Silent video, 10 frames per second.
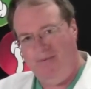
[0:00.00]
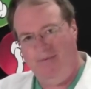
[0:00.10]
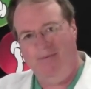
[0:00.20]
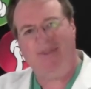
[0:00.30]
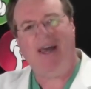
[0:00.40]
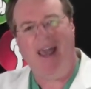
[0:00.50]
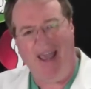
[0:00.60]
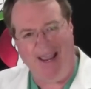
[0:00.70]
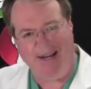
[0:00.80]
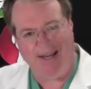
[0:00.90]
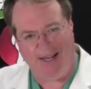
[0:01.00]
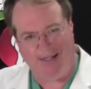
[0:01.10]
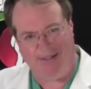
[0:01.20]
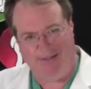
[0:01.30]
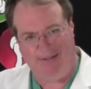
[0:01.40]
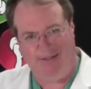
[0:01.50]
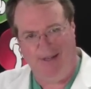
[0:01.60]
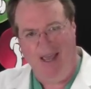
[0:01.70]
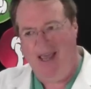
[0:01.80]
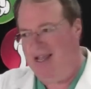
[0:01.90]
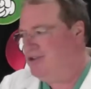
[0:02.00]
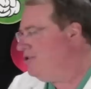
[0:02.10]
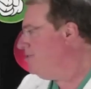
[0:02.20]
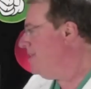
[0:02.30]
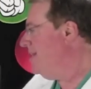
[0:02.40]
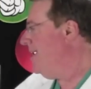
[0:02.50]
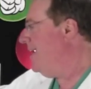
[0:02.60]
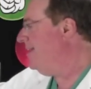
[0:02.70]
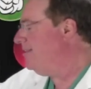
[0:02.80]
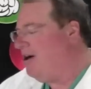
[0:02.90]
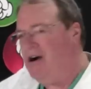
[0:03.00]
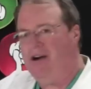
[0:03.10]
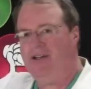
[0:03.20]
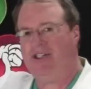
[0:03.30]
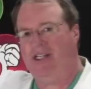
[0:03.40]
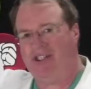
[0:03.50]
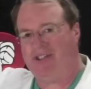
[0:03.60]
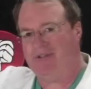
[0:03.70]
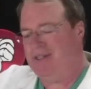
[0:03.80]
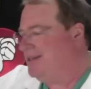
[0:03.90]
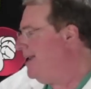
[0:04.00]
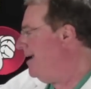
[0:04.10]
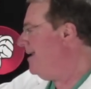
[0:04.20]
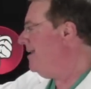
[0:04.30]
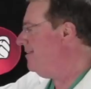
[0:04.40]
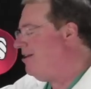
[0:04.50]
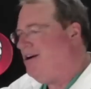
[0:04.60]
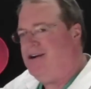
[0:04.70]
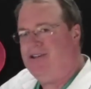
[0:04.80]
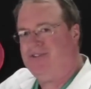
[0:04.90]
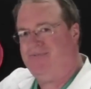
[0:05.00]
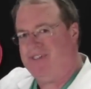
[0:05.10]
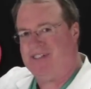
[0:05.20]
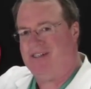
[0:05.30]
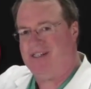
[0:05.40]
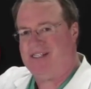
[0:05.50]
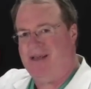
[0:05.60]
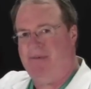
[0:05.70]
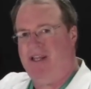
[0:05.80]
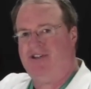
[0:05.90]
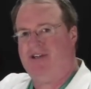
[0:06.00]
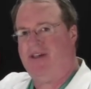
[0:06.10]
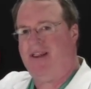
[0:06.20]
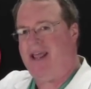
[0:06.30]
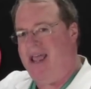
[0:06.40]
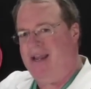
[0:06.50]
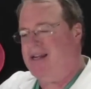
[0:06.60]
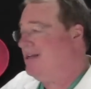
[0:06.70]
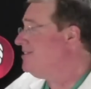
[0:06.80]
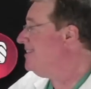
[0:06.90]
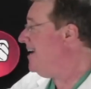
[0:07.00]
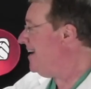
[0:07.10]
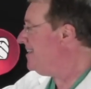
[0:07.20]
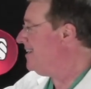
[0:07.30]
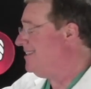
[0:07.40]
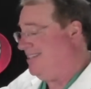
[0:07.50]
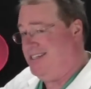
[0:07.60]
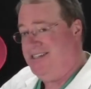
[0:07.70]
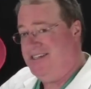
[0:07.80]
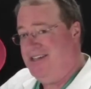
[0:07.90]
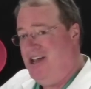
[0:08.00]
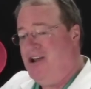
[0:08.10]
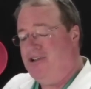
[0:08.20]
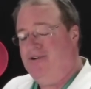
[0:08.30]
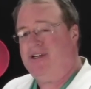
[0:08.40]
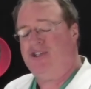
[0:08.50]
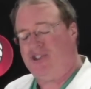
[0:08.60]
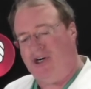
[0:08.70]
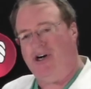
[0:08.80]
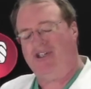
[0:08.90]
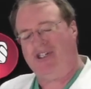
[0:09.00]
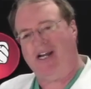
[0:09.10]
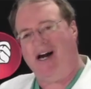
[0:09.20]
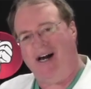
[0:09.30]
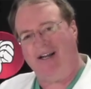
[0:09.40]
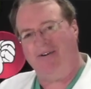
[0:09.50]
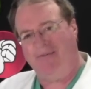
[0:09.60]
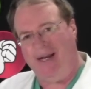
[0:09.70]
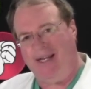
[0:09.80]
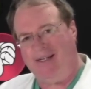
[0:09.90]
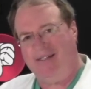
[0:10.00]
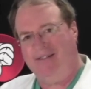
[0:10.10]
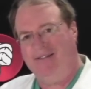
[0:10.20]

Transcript: with a hangnail and you did a large history and a large physical examination on that hangnail, technically you could charge at a higher rate.